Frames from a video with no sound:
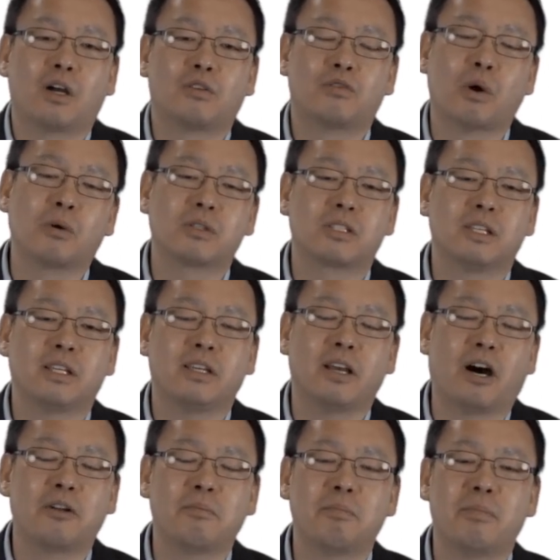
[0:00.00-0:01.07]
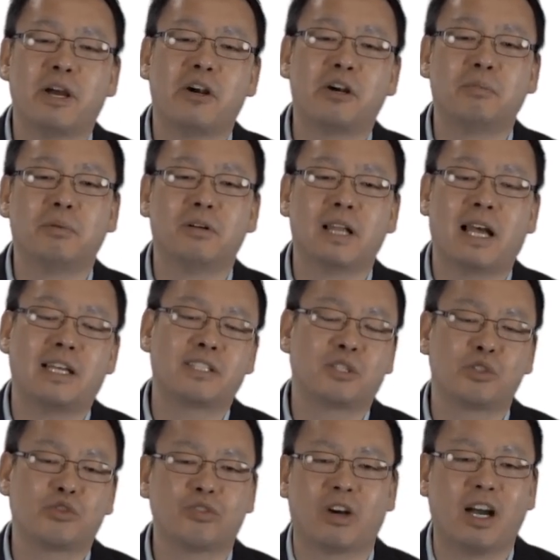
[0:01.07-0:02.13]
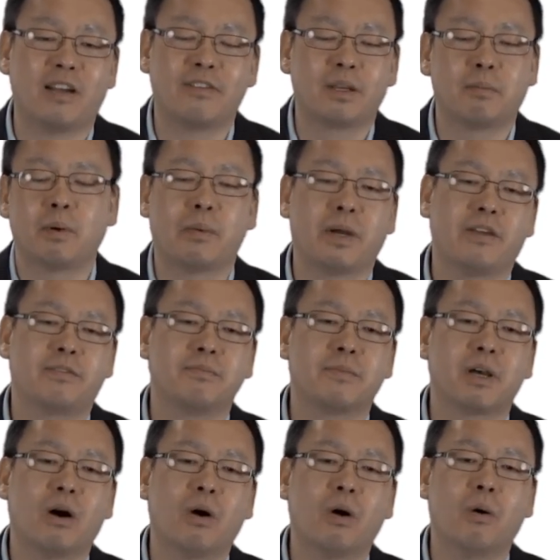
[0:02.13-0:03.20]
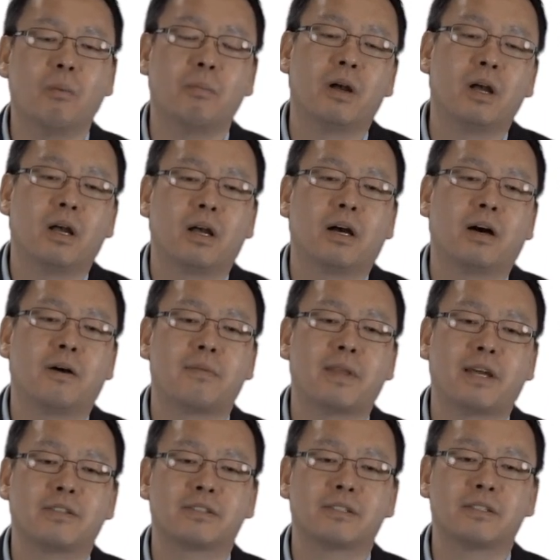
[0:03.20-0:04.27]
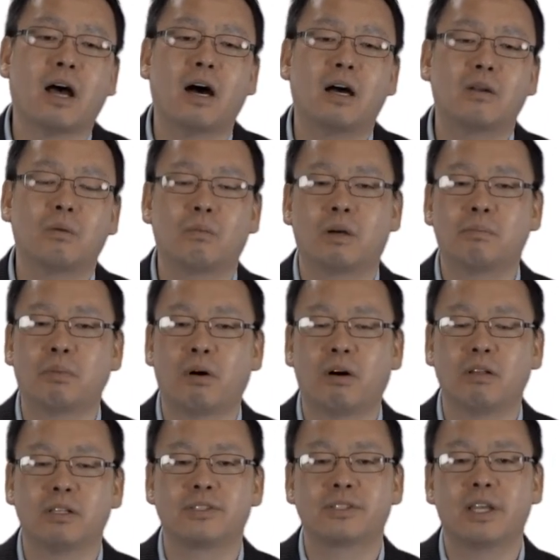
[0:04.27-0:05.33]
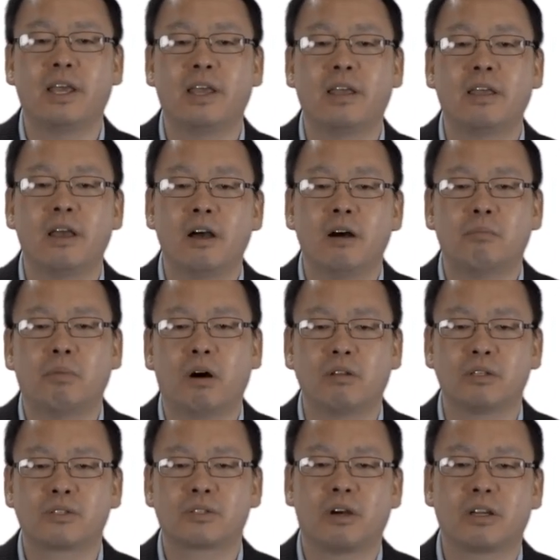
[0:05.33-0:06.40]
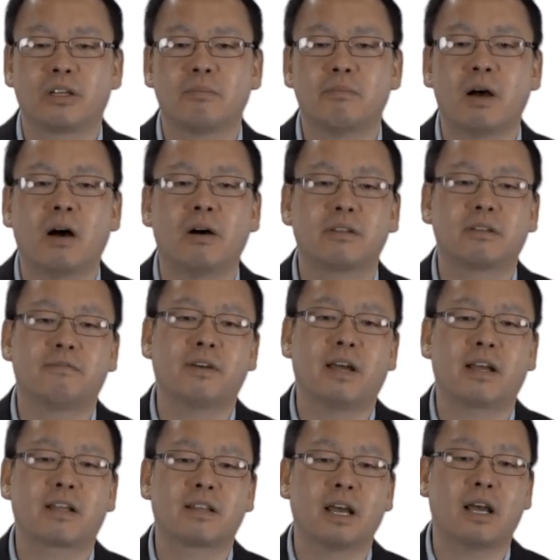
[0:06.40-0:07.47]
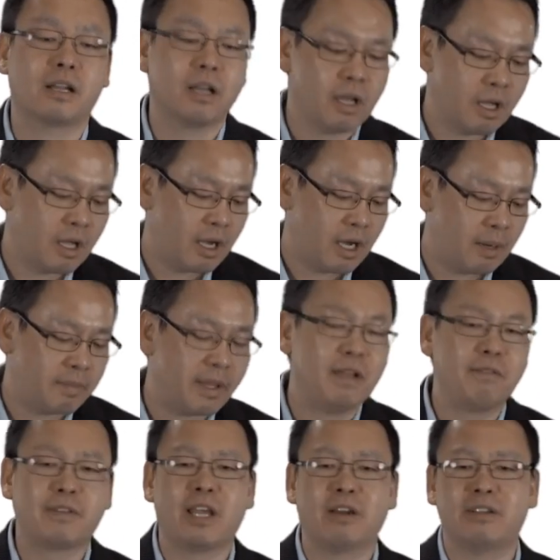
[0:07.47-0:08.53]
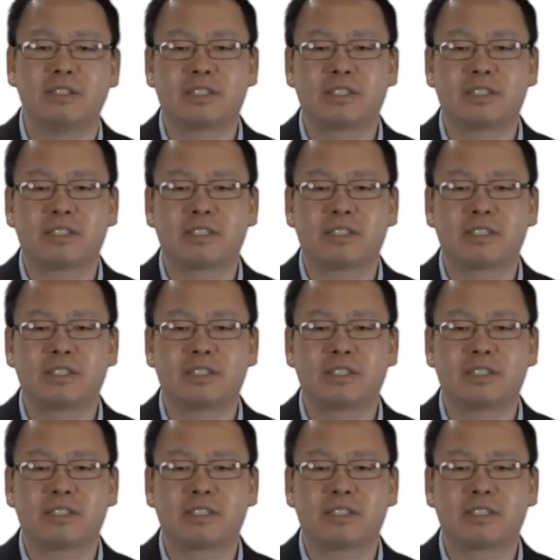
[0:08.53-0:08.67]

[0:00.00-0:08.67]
grossly unbearable as to drive them away from the home. That is not what Paul is saying. Paul is talking about the fact that if they are